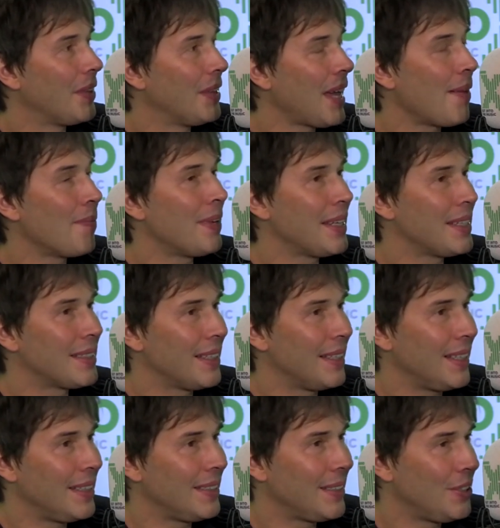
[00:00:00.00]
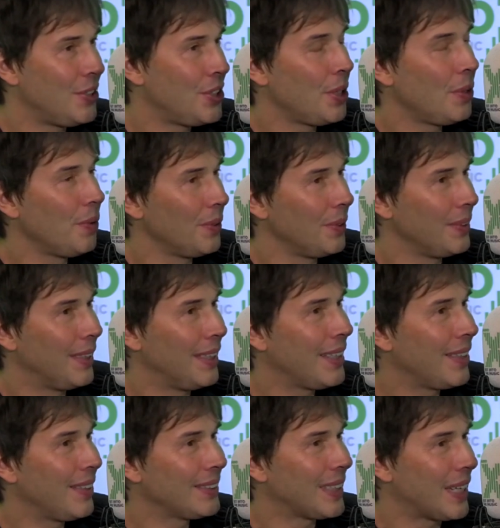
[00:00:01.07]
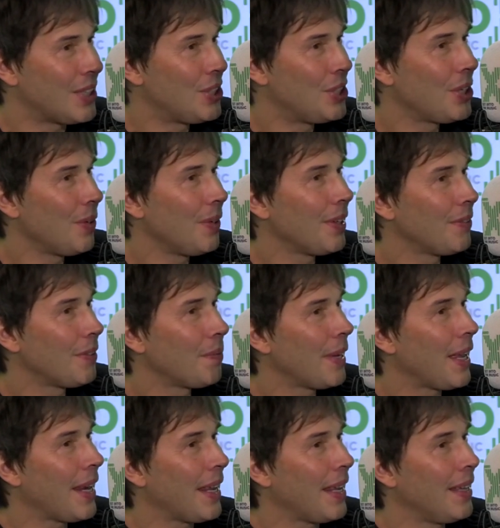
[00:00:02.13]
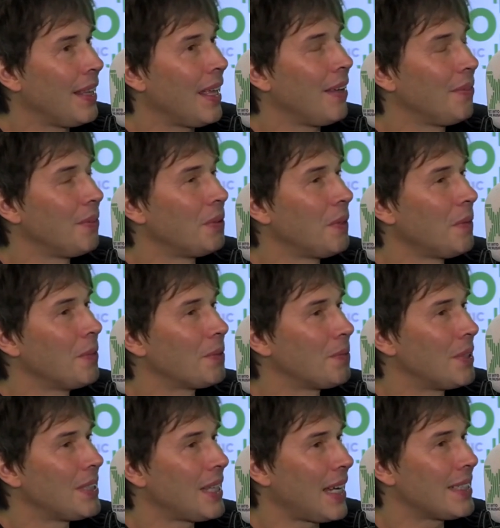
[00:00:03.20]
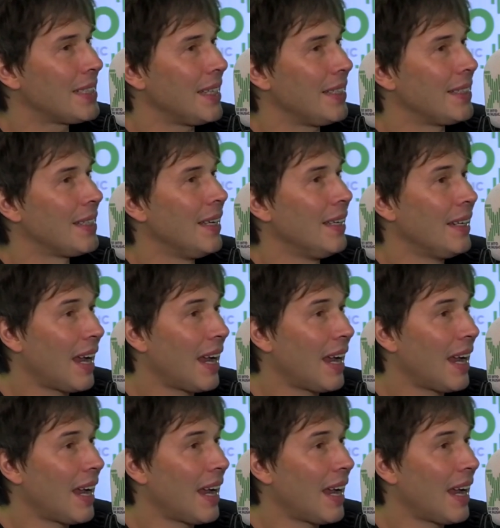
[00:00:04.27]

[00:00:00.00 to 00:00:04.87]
That means that it is a jewel. He calls it a jewel of a planet, and therefore we must protect it.